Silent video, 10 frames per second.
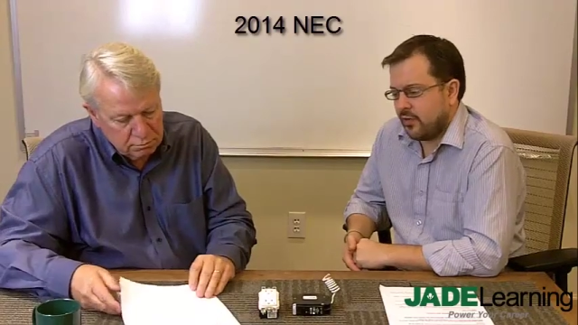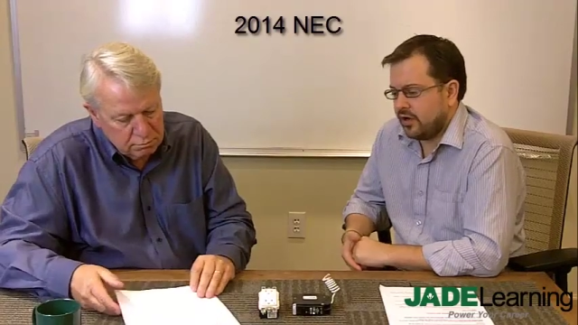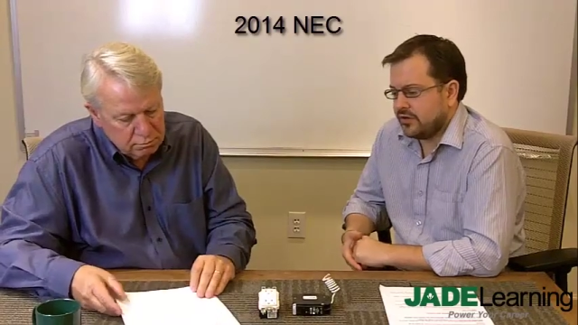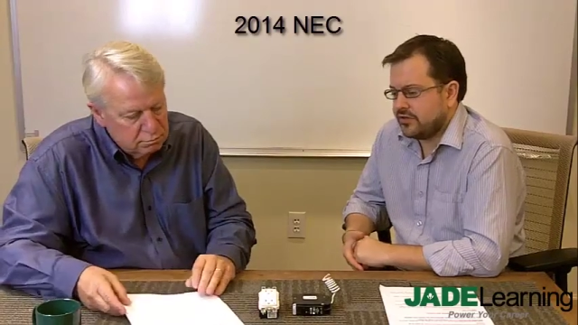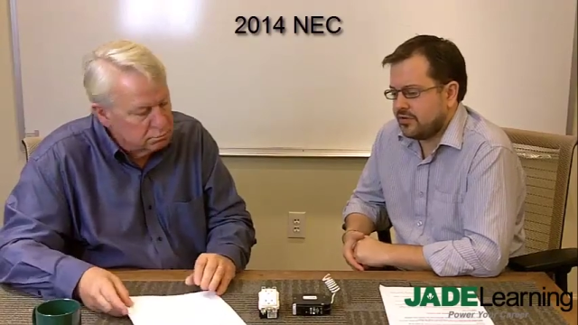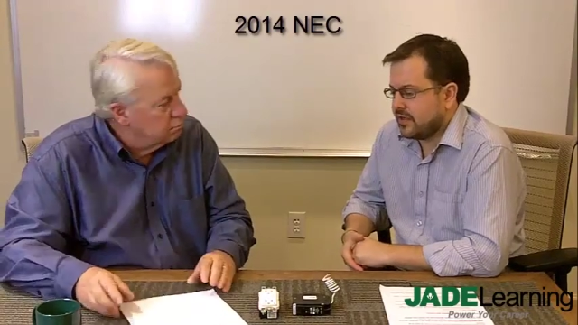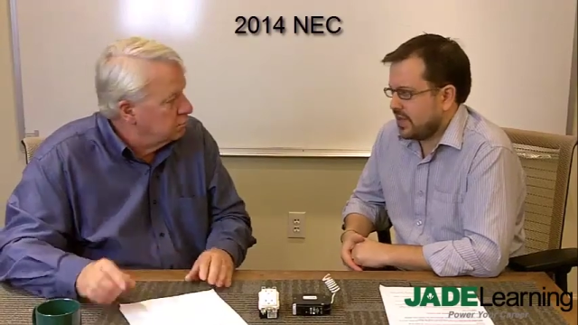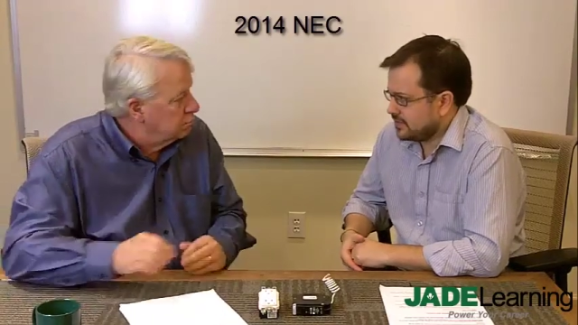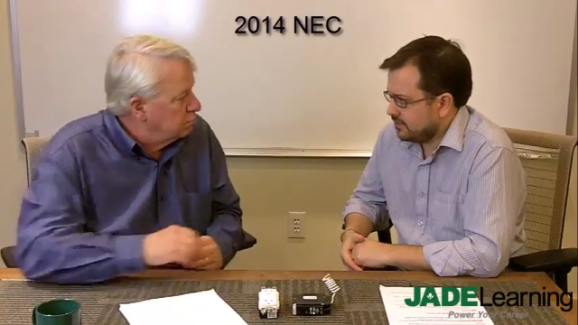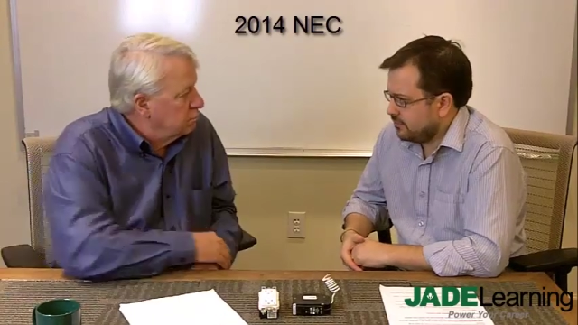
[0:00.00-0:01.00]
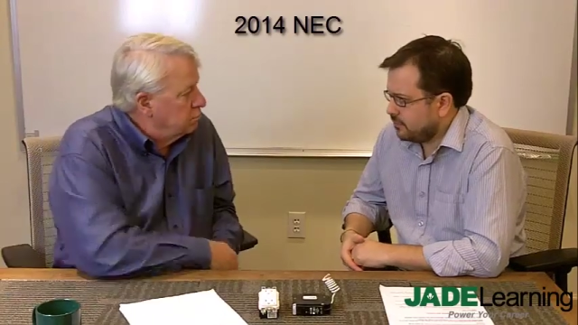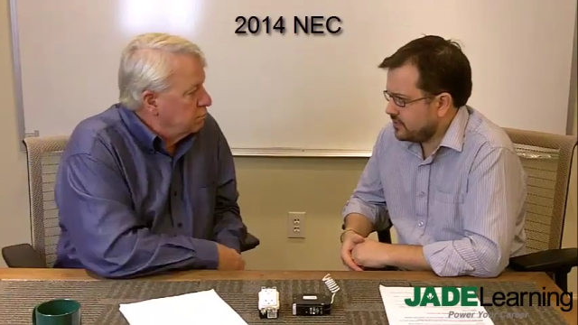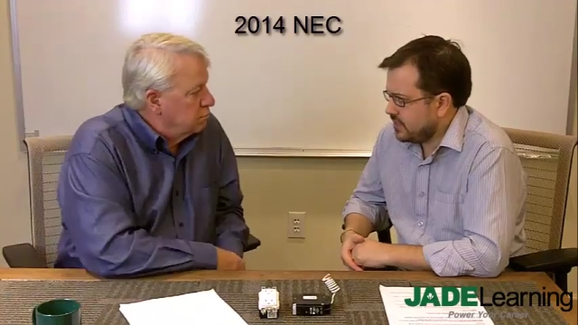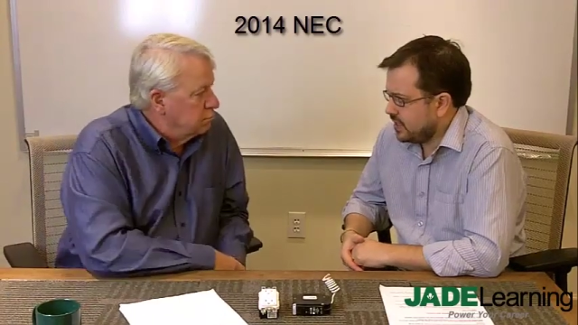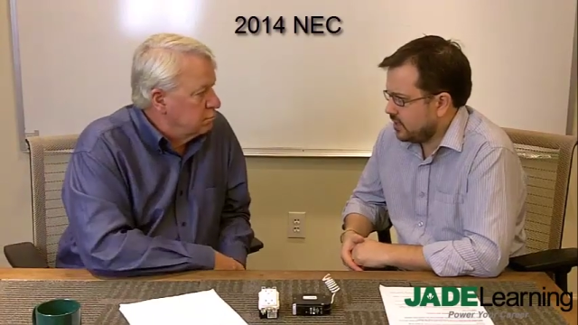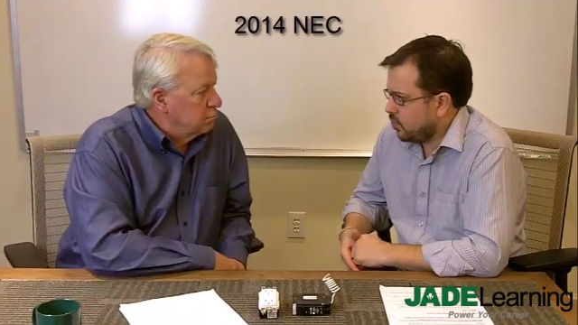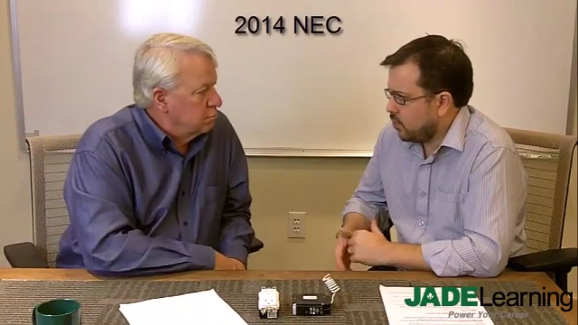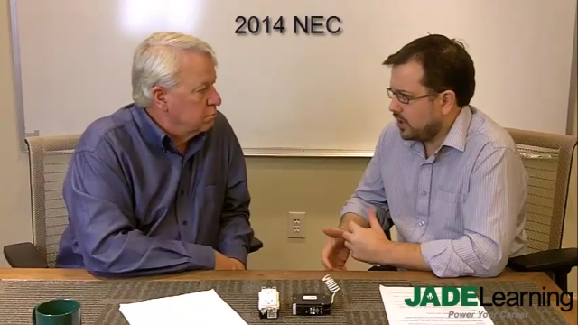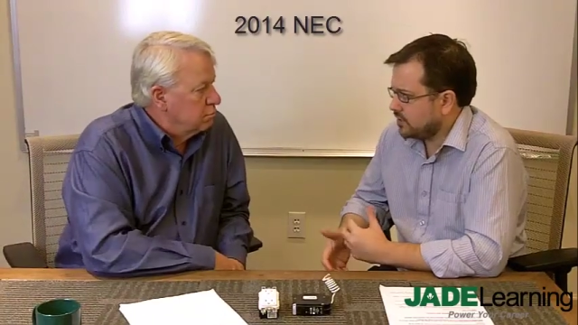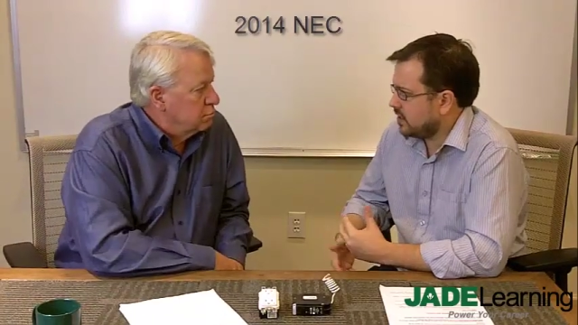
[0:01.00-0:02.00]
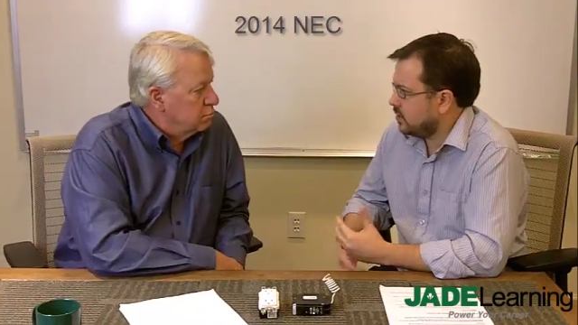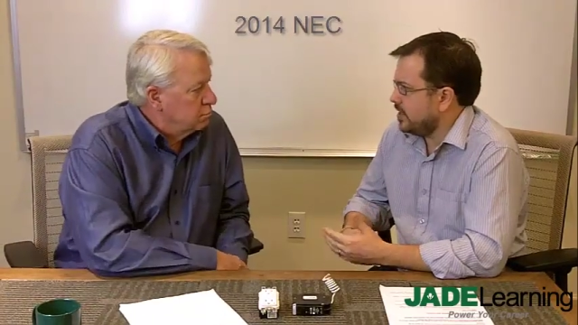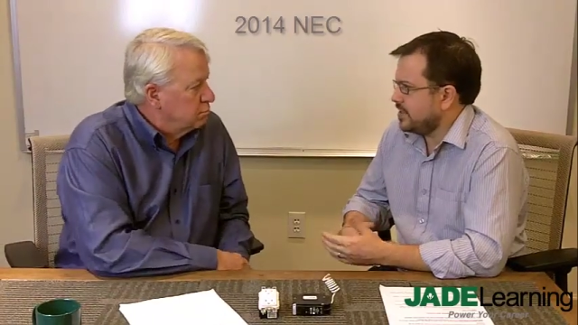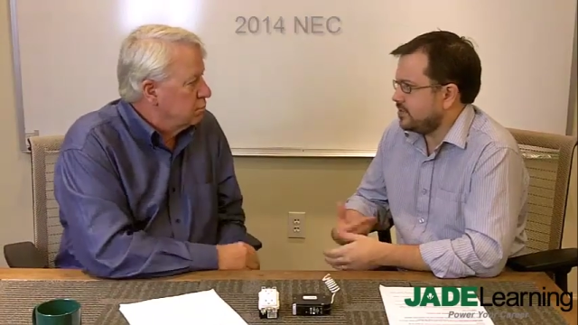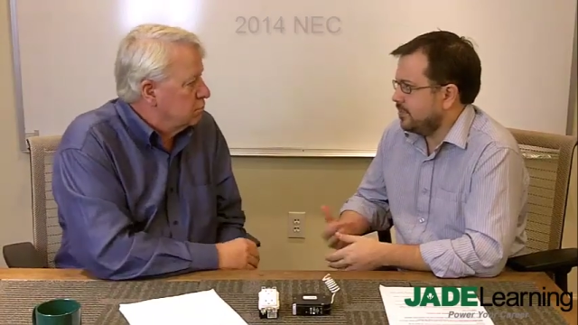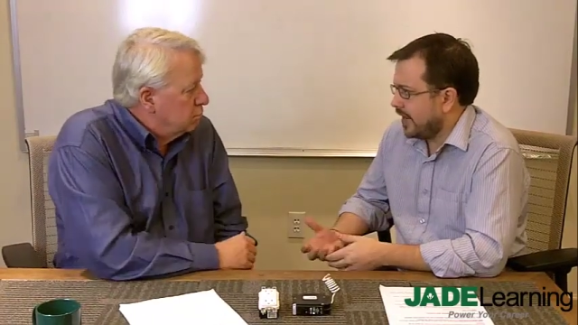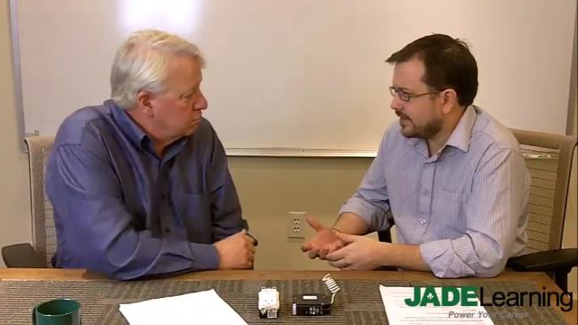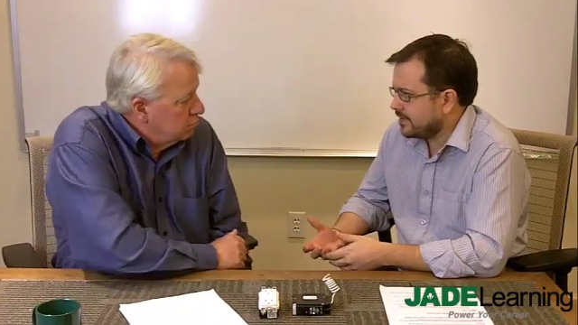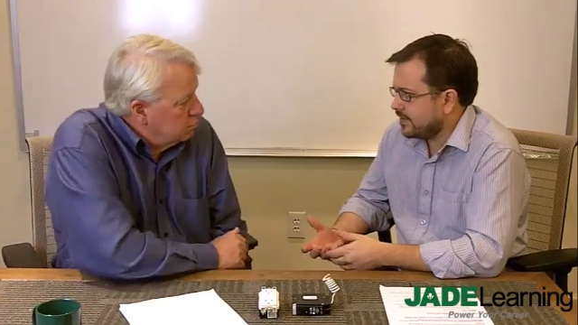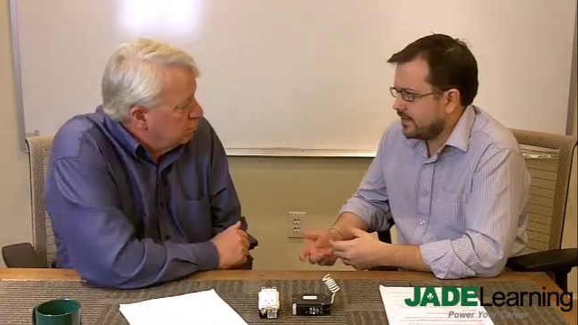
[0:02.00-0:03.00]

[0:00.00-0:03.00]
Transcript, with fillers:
Speaker 1: first, two thousand fourteen. What can we expect